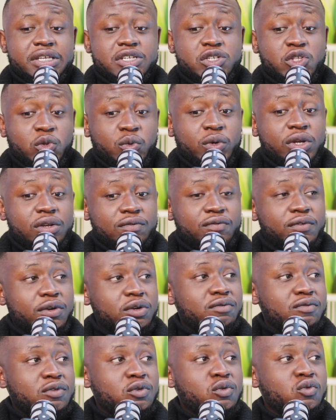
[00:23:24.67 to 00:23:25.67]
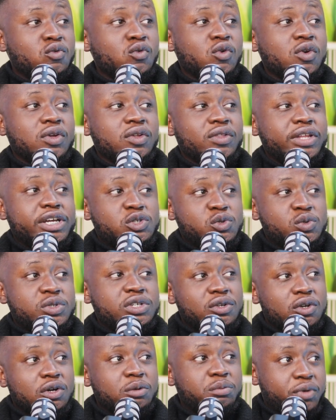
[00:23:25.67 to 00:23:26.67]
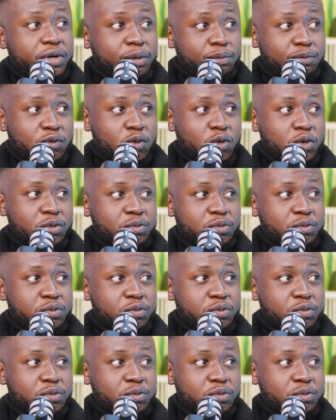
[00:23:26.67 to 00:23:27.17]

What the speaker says: there's 3 in front of you that you did not prep for.